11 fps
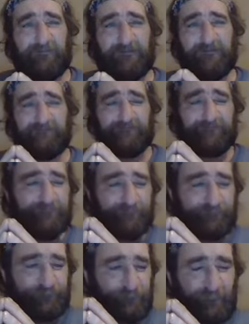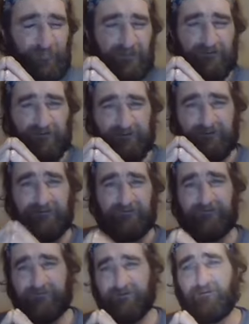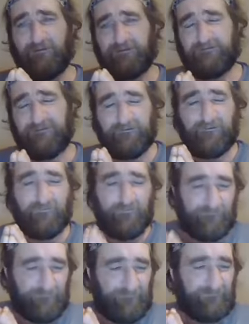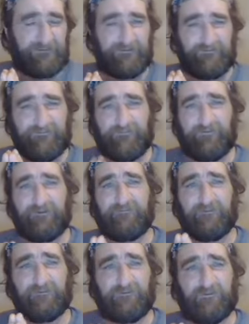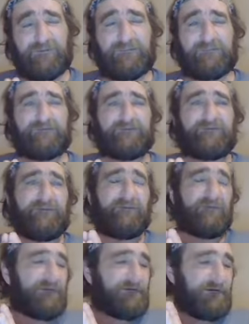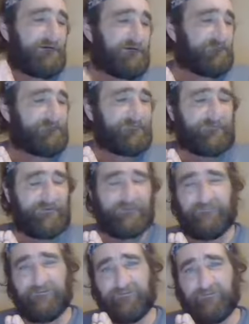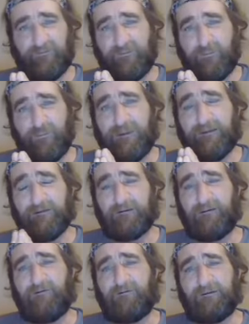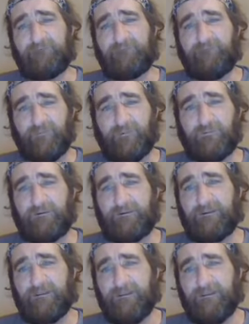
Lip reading: but it is knowing, you know, the feminine strength on doing this. Now, having said this, we are going forward